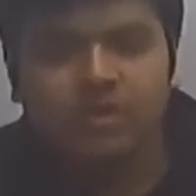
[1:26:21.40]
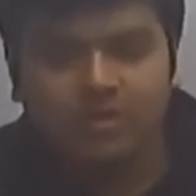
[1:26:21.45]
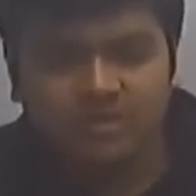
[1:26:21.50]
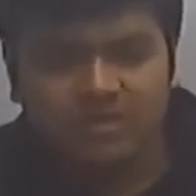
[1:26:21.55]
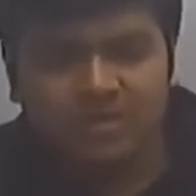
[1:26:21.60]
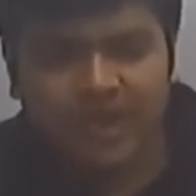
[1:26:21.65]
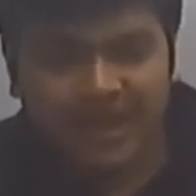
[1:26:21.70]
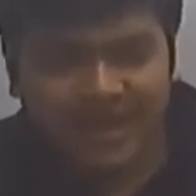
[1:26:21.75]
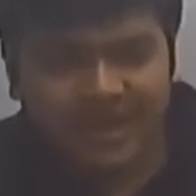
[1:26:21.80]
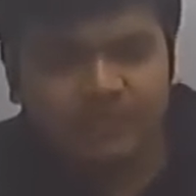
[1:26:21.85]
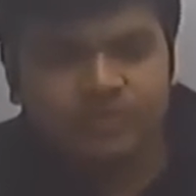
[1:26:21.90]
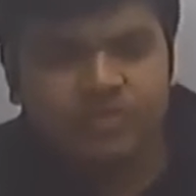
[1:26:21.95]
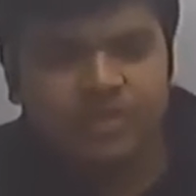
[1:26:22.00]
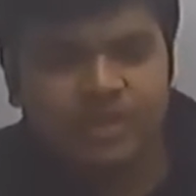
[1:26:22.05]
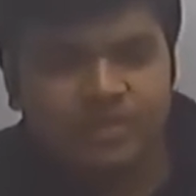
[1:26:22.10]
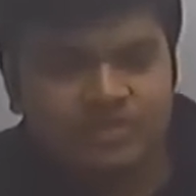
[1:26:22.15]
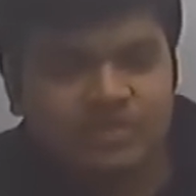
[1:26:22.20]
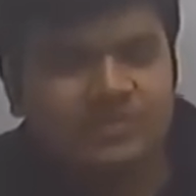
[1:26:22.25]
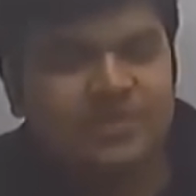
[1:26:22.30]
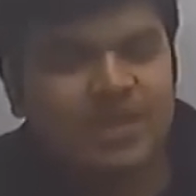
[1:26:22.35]
The kind of
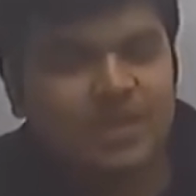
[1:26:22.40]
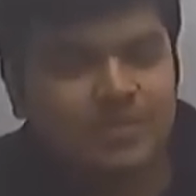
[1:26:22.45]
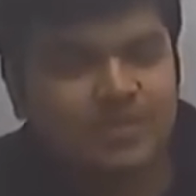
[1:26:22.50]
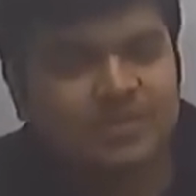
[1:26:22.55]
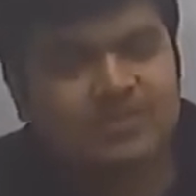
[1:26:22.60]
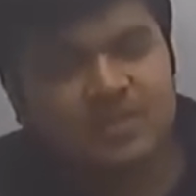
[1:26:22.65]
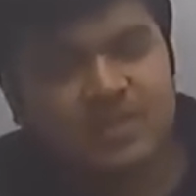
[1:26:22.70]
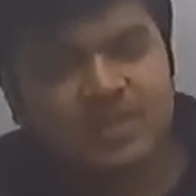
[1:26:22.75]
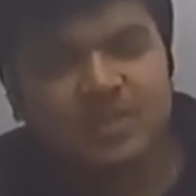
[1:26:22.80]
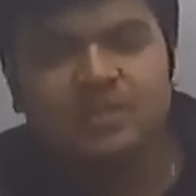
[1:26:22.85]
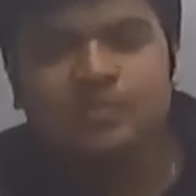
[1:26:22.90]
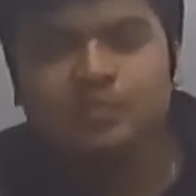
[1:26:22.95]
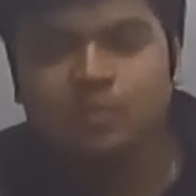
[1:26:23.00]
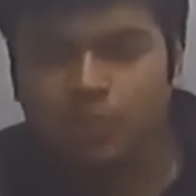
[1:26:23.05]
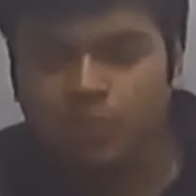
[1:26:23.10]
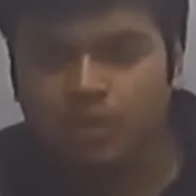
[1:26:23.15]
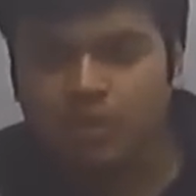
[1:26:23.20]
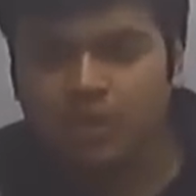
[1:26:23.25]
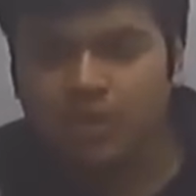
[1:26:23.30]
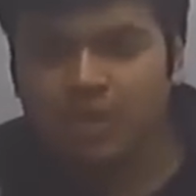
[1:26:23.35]
changes that we are seeing is
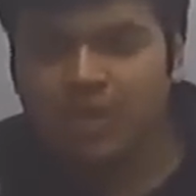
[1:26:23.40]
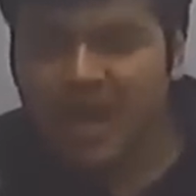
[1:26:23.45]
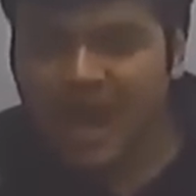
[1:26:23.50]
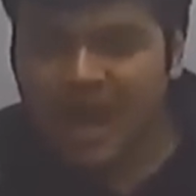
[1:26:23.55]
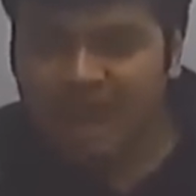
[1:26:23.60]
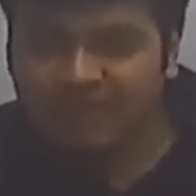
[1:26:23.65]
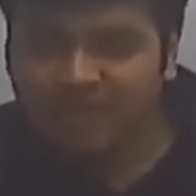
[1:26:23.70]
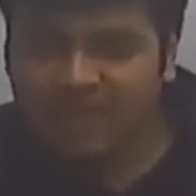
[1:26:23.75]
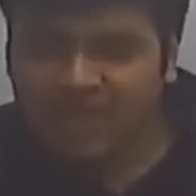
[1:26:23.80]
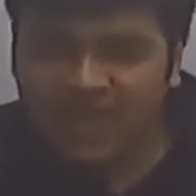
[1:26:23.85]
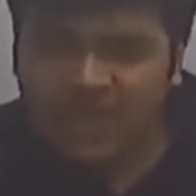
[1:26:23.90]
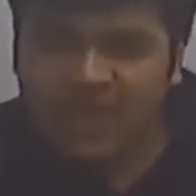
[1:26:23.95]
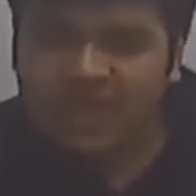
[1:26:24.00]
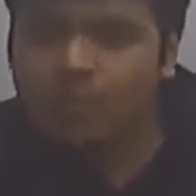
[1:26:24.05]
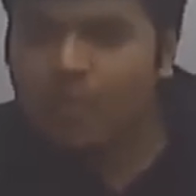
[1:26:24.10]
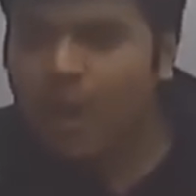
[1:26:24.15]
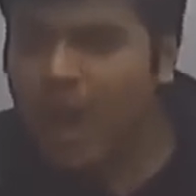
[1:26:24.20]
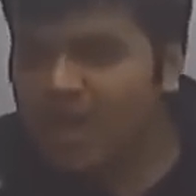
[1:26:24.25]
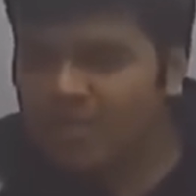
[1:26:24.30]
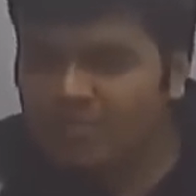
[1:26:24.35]
good. And with the
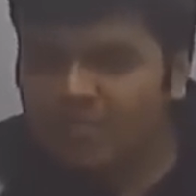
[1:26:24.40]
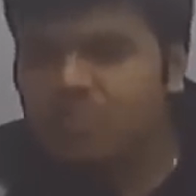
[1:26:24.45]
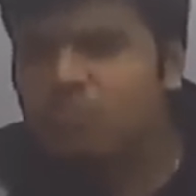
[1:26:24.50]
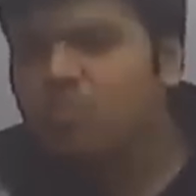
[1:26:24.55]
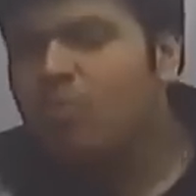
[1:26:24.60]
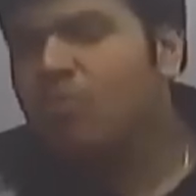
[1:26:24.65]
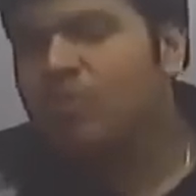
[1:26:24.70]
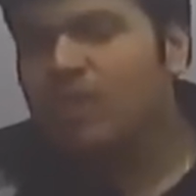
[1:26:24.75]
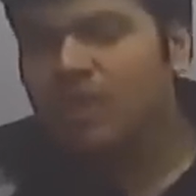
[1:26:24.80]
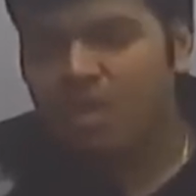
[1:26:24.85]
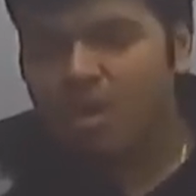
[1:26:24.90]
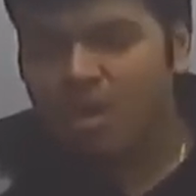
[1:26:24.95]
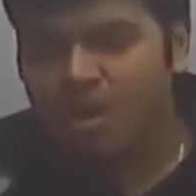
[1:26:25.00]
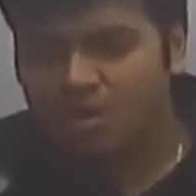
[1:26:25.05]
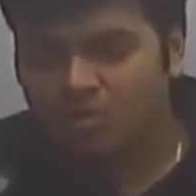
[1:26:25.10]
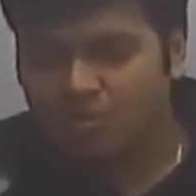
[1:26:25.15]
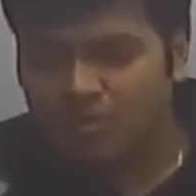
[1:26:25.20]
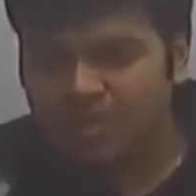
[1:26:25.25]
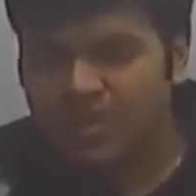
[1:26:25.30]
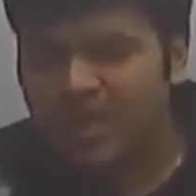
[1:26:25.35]
environment moving
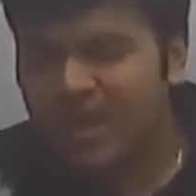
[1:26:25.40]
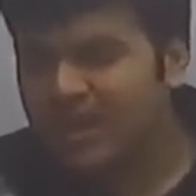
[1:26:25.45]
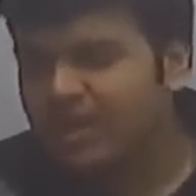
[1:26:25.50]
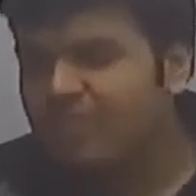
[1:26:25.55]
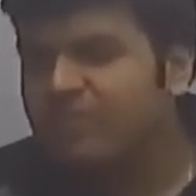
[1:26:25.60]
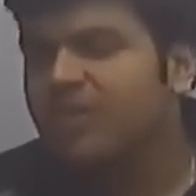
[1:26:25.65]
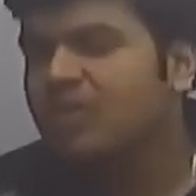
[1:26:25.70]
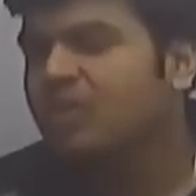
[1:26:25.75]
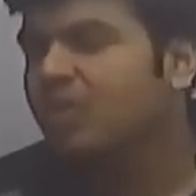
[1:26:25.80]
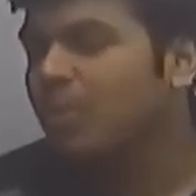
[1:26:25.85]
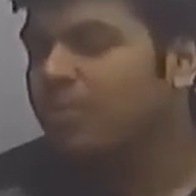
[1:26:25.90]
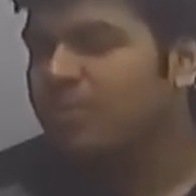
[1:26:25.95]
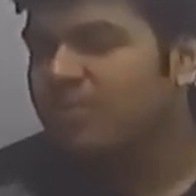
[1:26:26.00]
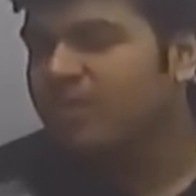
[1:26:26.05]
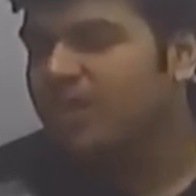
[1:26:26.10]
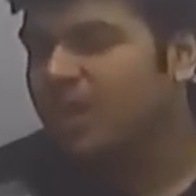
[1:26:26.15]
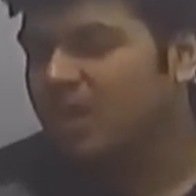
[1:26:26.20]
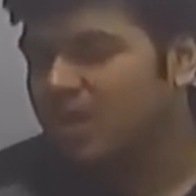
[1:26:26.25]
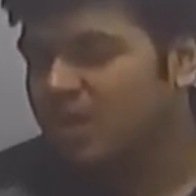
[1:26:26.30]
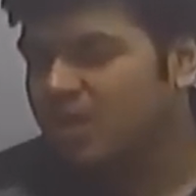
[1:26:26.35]
on, with the kind of economy
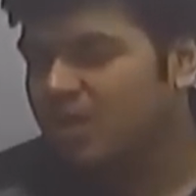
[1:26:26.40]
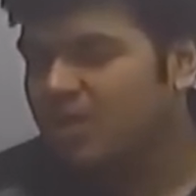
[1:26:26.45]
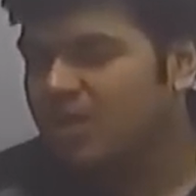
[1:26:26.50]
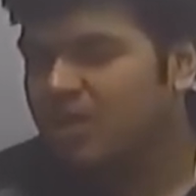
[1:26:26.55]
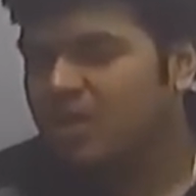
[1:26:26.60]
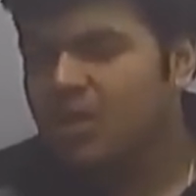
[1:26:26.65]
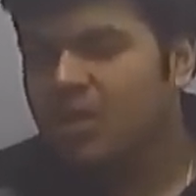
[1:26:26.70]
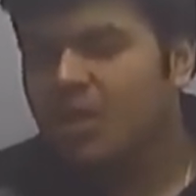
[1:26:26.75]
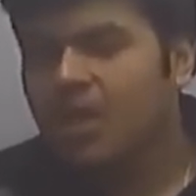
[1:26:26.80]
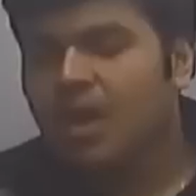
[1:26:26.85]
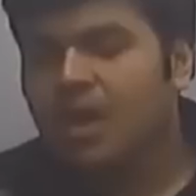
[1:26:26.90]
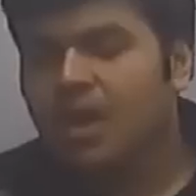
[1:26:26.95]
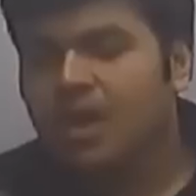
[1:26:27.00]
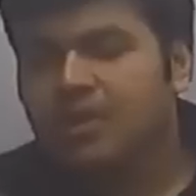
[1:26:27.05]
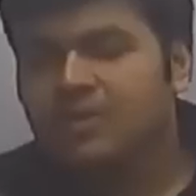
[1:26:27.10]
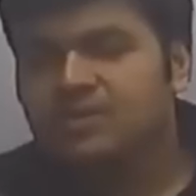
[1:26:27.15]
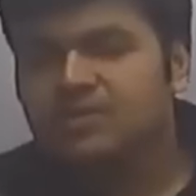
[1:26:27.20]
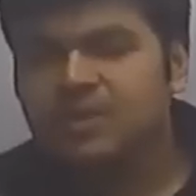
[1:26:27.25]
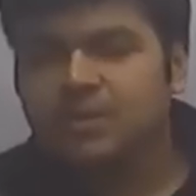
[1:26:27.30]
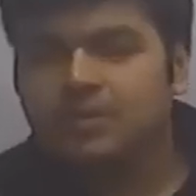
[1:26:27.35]
we are in,
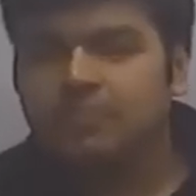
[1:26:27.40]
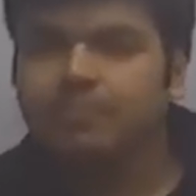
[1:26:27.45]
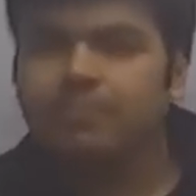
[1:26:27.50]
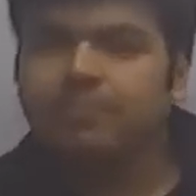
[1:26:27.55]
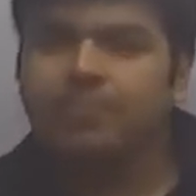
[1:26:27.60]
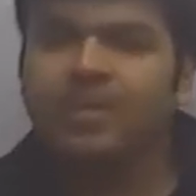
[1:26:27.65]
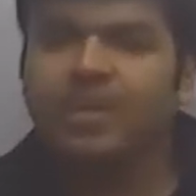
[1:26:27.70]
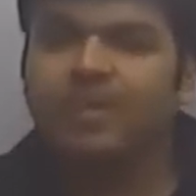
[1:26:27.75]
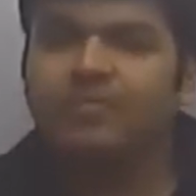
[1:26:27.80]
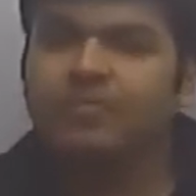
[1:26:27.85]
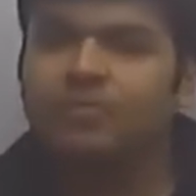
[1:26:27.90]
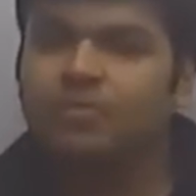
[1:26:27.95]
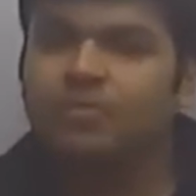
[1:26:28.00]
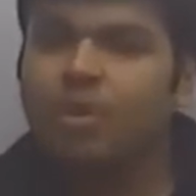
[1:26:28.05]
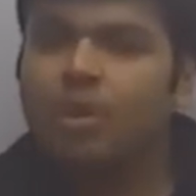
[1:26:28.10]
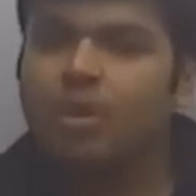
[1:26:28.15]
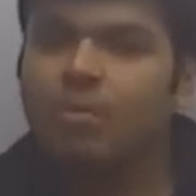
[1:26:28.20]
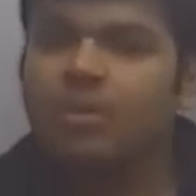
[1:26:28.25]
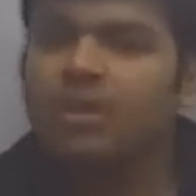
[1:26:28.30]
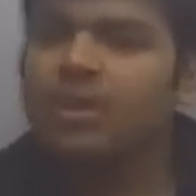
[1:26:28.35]
see, if you
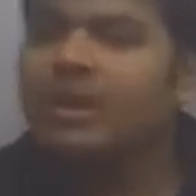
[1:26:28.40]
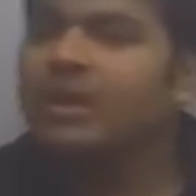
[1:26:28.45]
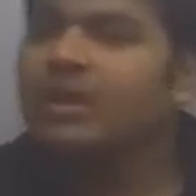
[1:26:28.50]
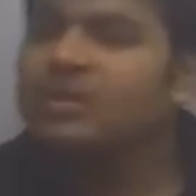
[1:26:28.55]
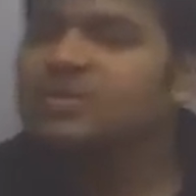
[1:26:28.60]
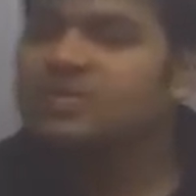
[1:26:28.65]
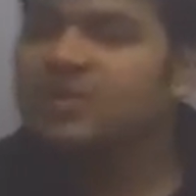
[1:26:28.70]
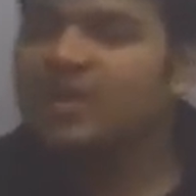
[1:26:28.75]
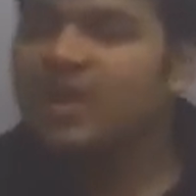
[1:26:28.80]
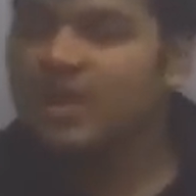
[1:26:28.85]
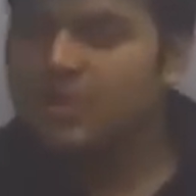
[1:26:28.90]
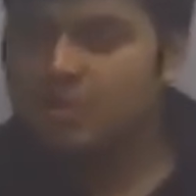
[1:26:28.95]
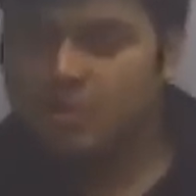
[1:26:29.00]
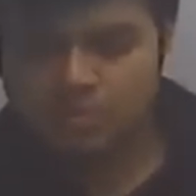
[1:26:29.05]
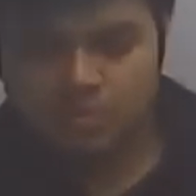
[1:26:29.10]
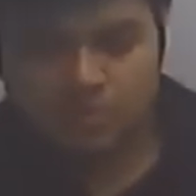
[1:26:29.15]
talk about Indian scenario,